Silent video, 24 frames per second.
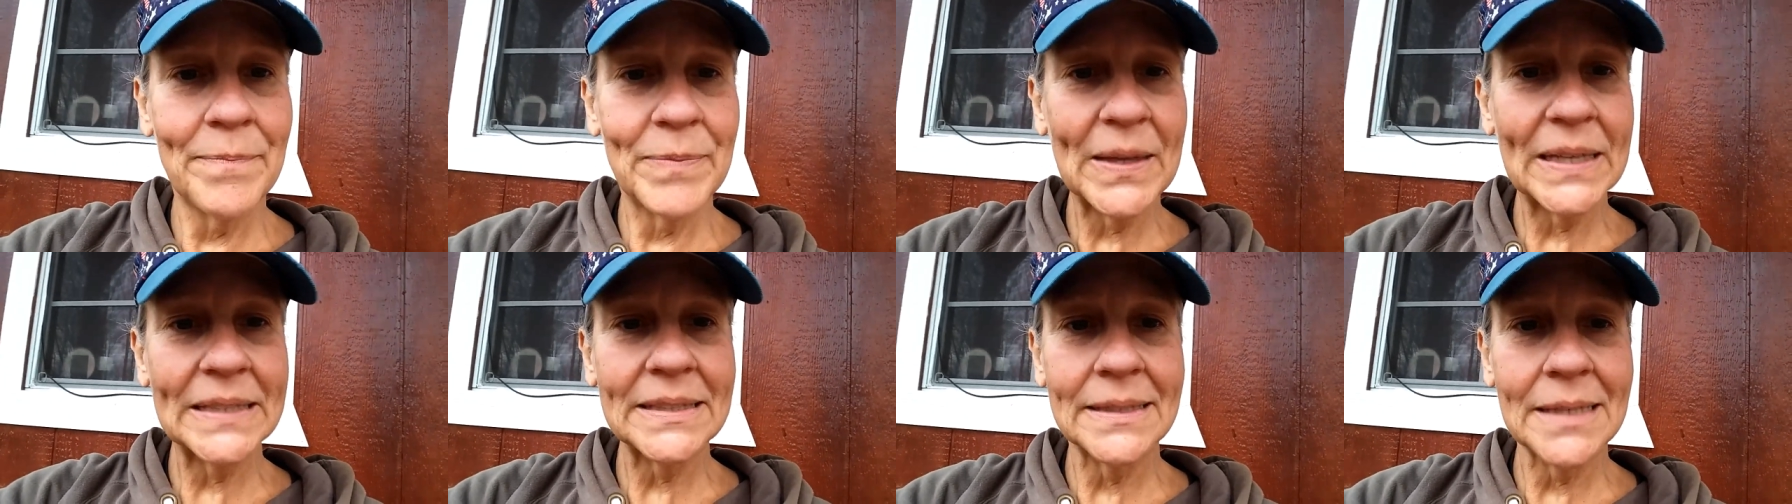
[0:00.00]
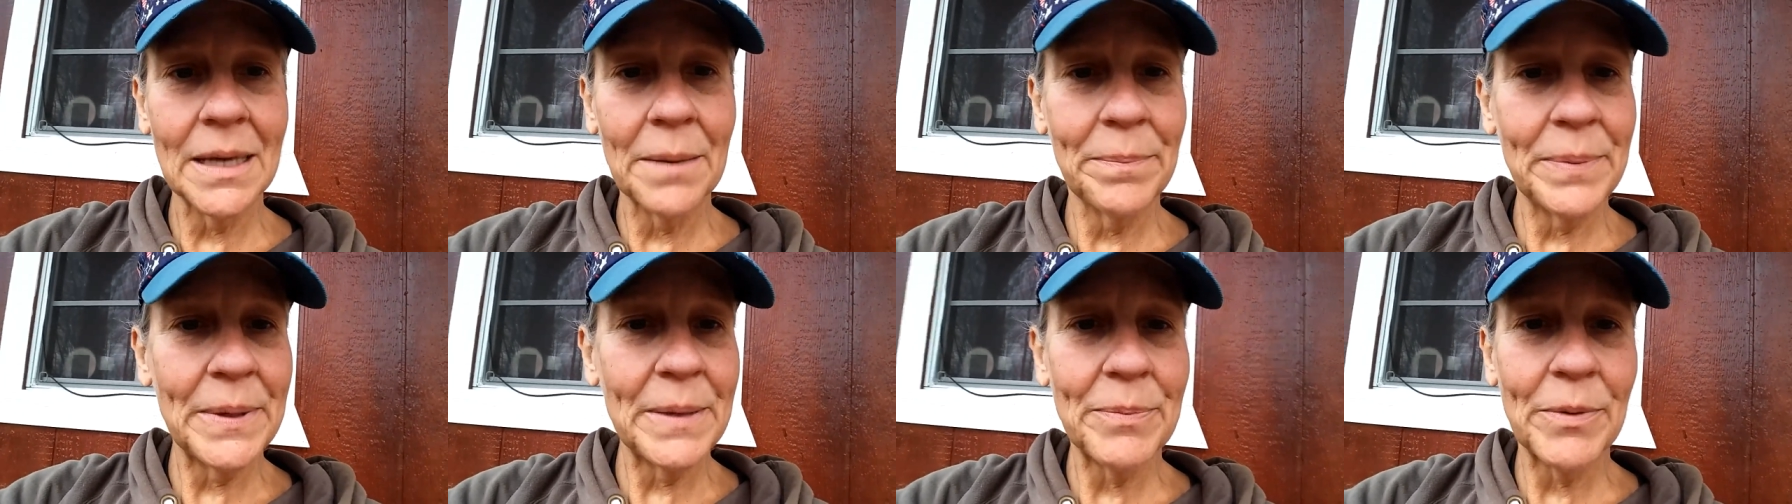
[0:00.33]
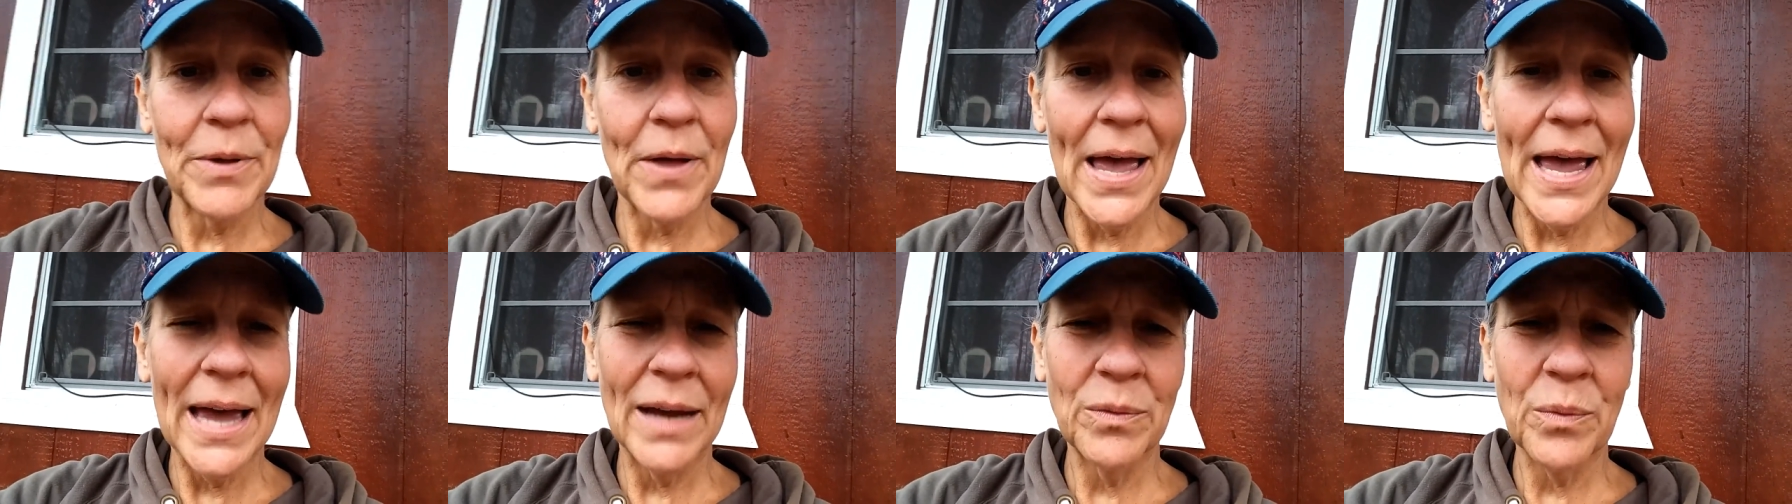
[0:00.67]
Some
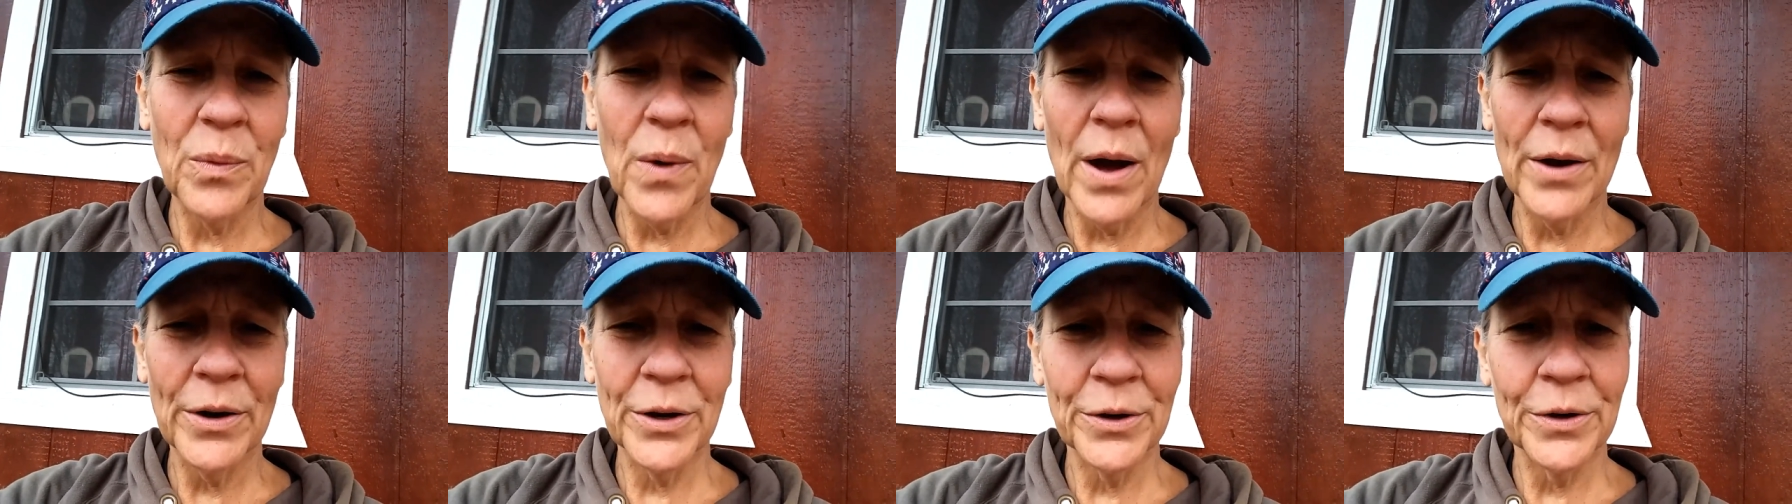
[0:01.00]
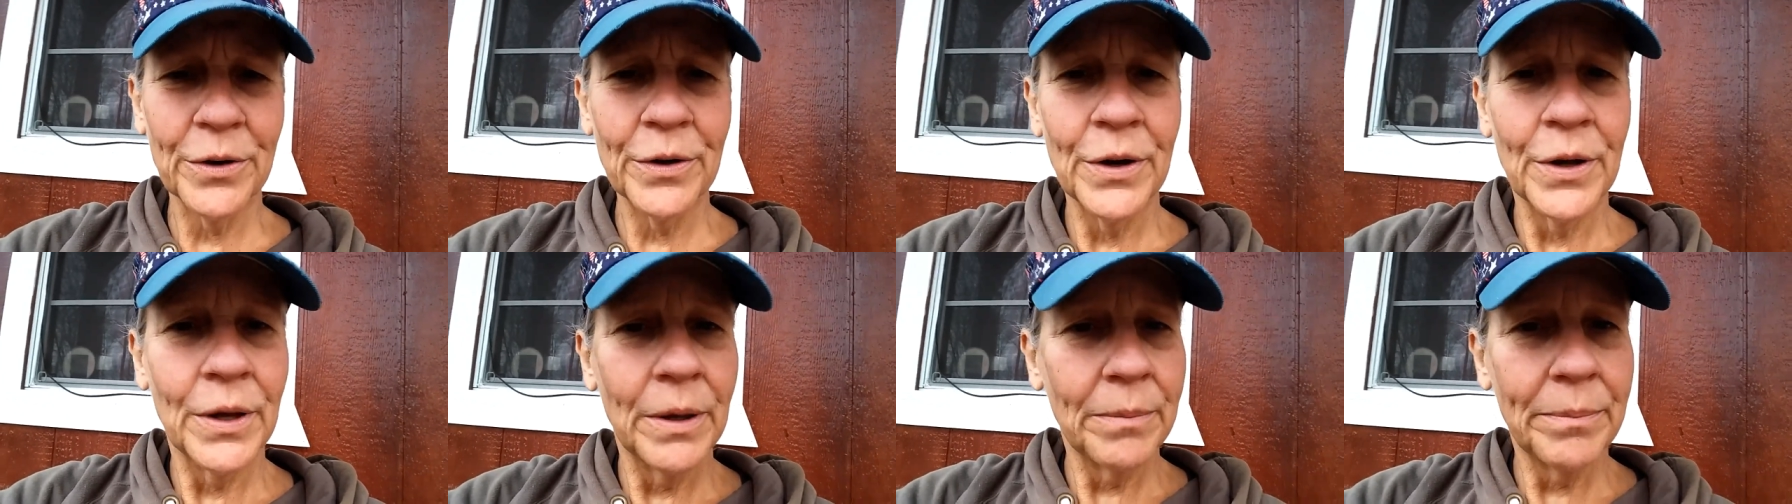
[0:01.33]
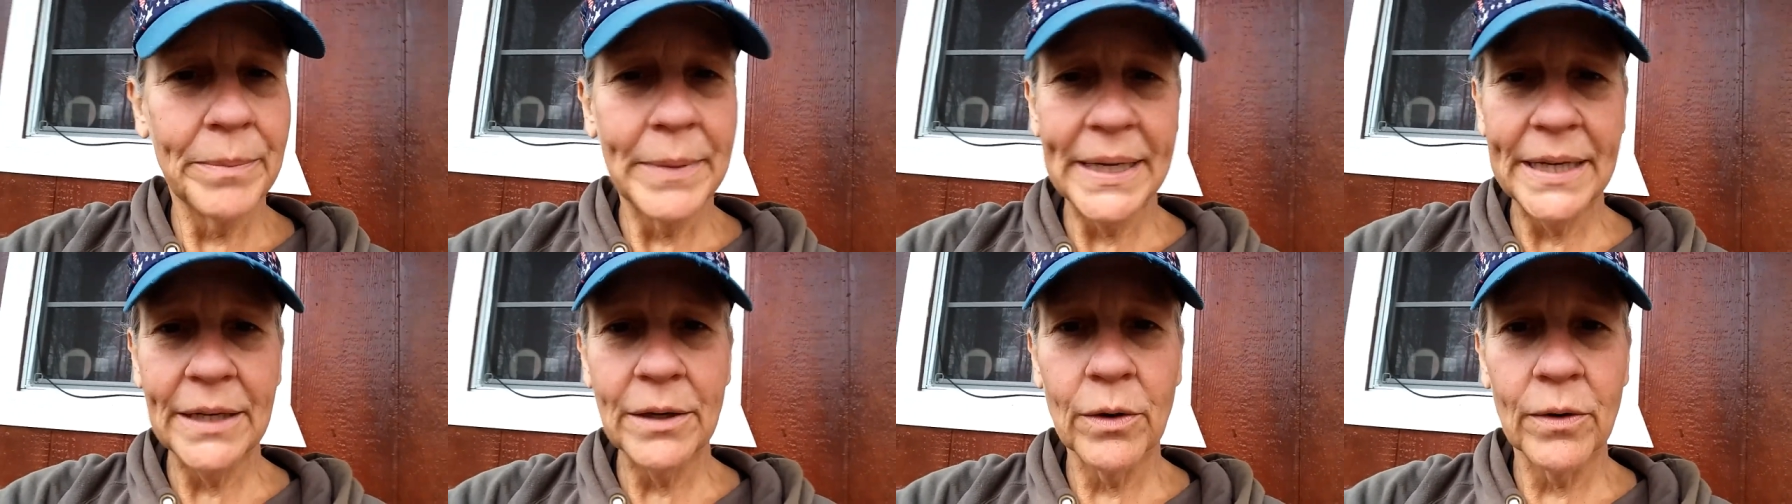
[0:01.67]
people add water,
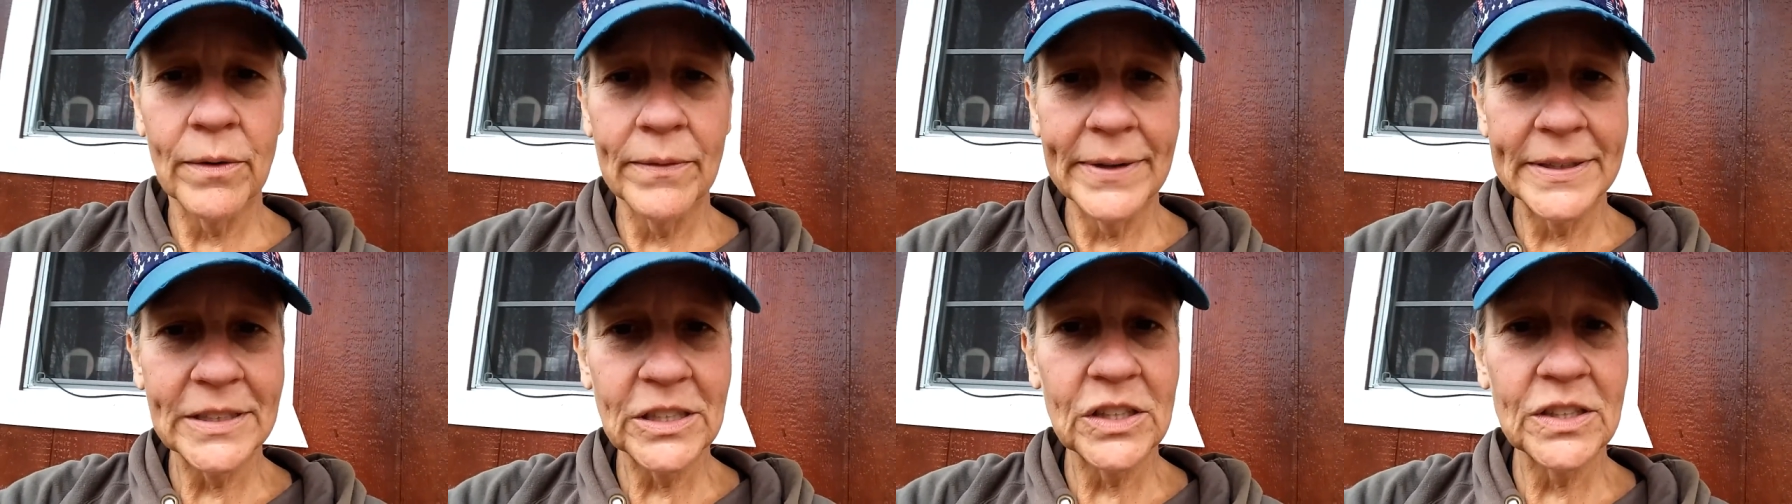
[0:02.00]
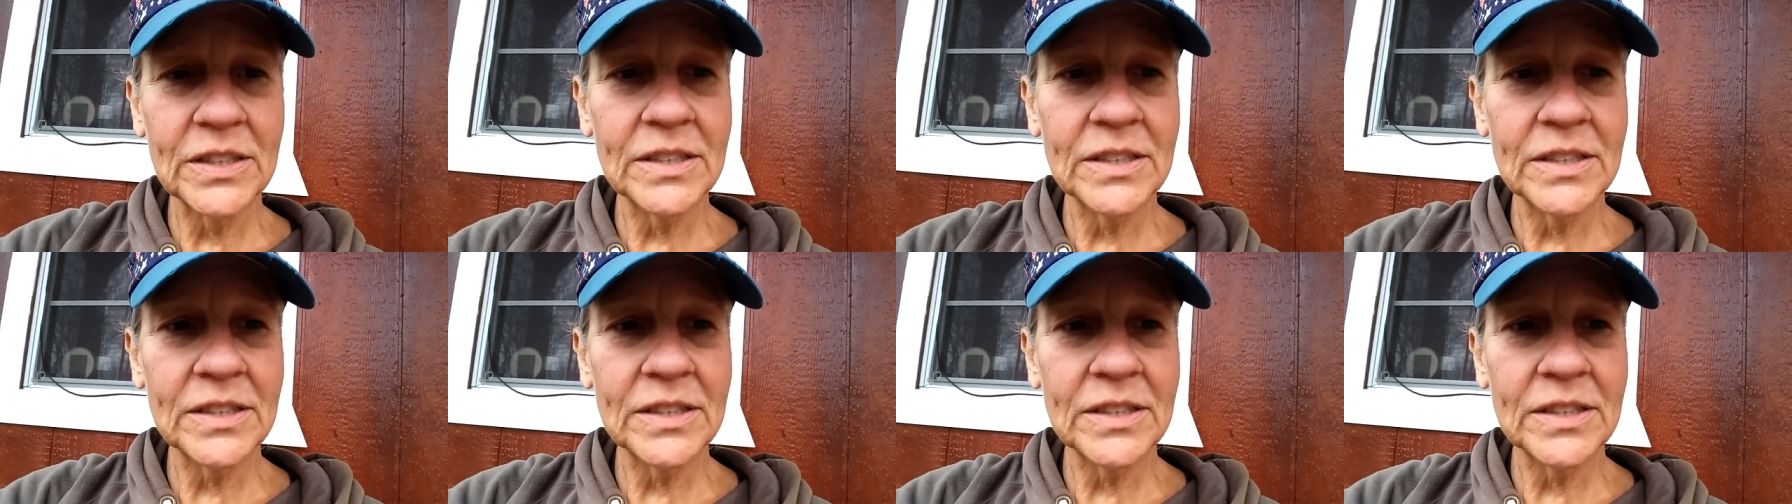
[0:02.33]
meat, or veggie